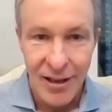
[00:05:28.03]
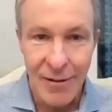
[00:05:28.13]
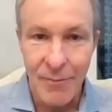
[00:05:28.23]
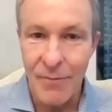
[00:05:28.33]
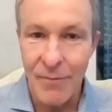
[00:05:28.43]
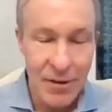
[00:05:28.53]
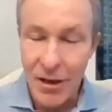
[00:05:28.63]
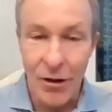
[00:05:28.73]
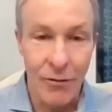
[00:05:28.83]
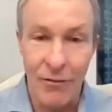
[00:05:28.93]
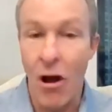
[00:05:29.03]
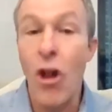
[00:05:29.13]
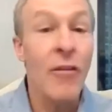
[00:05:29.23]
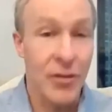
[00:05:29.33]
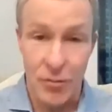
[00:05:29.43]

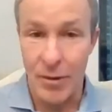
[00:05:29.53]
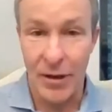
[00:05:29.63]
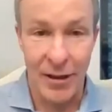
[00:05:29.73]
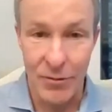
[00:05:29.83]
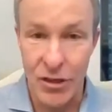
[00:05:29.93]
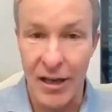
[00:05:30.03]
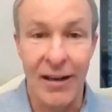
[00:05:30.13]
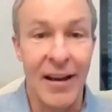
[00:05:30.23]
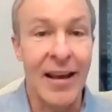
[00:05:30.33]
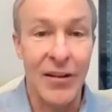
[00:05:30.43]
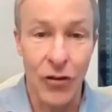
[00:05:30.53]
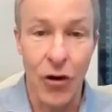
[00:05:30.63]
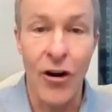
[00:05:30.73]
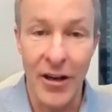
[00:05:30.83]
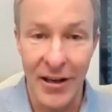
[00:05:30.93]
All of us would become jaded, and it's
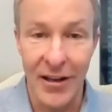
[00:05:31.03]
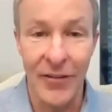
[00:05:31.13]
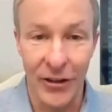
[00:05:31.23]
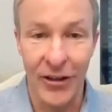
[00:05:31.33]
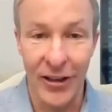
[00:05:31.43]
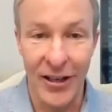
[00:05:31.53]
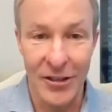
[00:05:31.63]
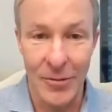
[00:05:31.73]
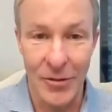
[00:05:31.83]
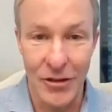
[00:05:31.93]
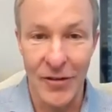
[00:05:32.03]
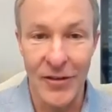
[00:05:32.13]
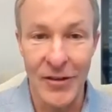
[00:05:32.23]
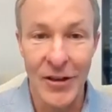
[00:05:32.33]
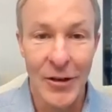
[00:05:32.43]
hard to deliver good customer
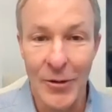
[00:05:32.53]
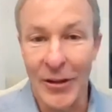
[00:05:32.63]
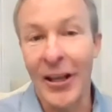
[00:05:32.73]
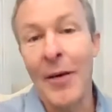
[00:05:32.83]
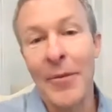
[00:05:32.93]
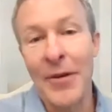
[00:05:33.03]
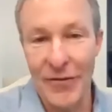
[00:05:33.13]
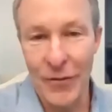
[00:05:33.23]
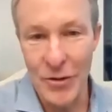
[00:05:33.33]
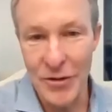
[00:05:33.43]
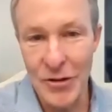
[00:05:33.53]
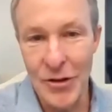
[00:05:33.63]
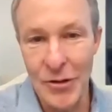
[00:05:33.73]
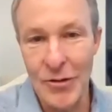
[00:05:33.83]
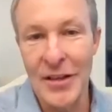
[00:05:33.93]
service when the company is forcing you
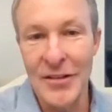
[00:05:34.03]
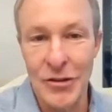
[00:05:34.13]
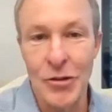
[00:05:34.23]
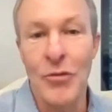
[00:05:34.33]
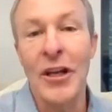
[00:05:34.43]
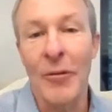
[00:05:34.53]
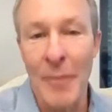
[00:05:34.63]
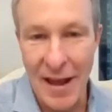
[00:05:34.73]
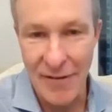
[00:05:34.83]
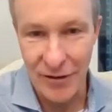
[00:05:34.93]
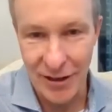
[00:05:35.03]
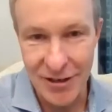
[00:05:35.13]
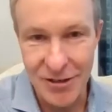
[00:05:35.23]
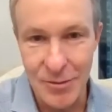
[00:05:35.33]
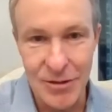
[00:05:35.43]
to do things that you think are bad for
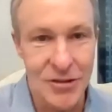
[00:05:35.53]
customers.